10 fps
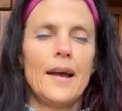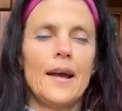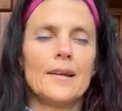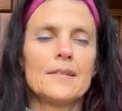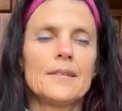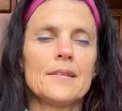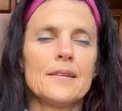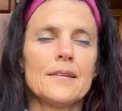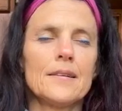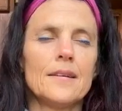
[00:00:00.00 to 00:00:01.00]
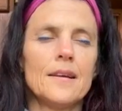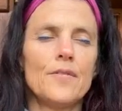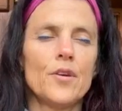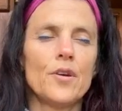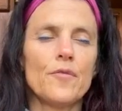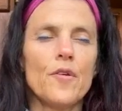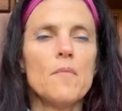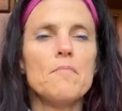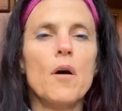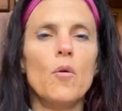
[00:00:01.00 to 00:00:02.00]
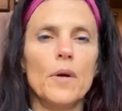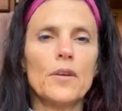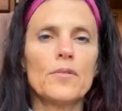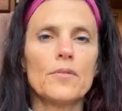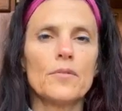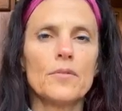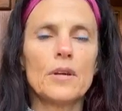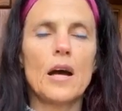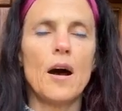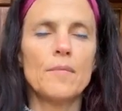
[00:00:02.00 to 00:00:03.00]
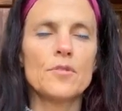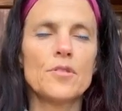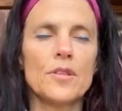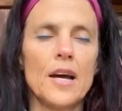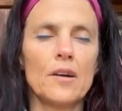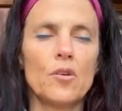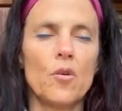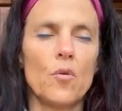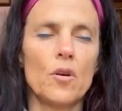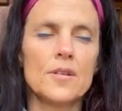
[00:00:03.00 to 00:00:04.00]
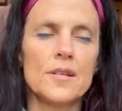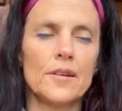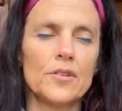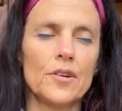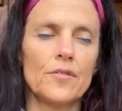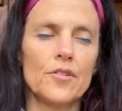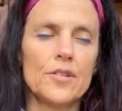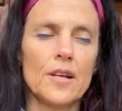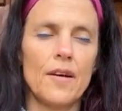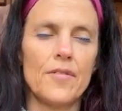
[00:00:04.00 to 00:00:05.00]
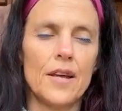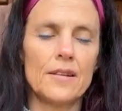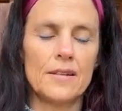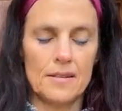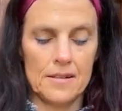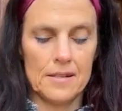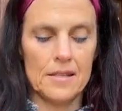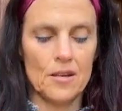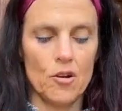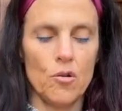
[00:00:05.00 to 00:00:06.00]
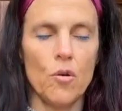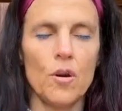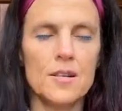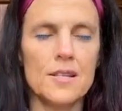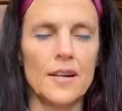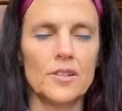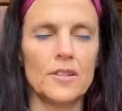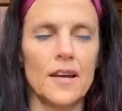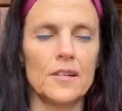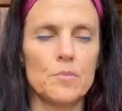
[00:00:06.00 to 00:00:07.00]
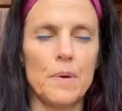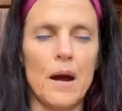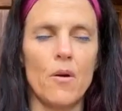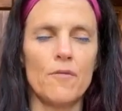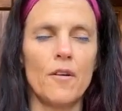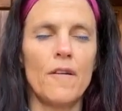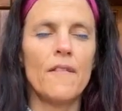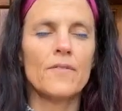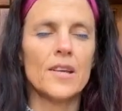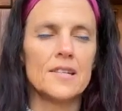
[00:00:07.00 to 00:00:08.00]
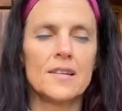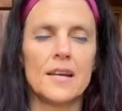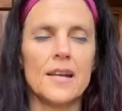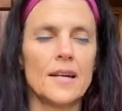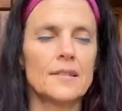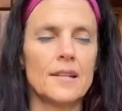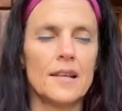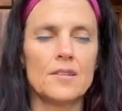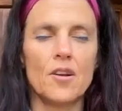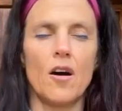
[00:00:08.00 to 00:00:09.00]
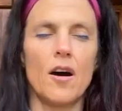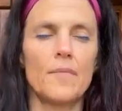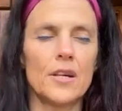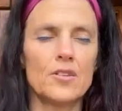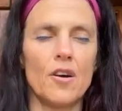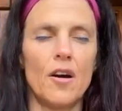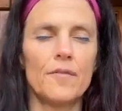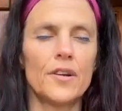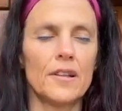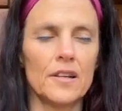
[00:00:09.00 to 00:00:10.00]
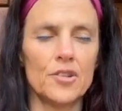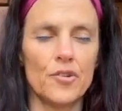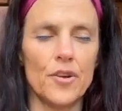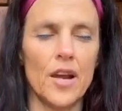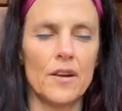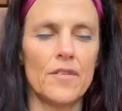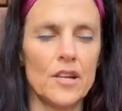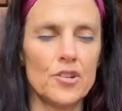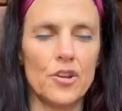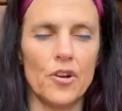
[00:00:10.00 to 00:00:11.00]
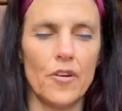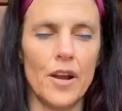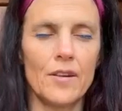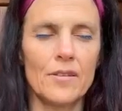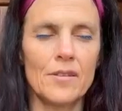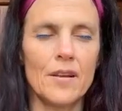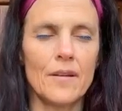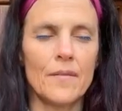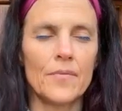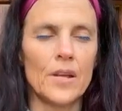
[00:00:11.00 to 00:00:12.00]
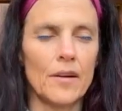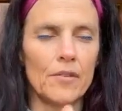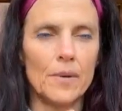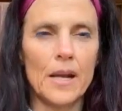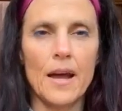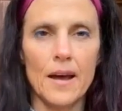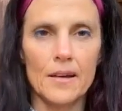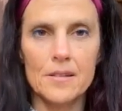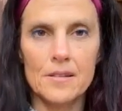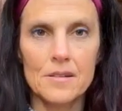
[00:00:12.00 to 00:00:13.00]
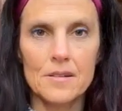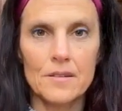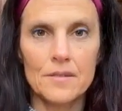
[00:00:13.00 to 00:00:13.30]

And if you can, for a moment, come to that core center of yourself, that the core center that is powerful, that is connected, that's calm, that's confident, that's creative, that's curious, that everybody has.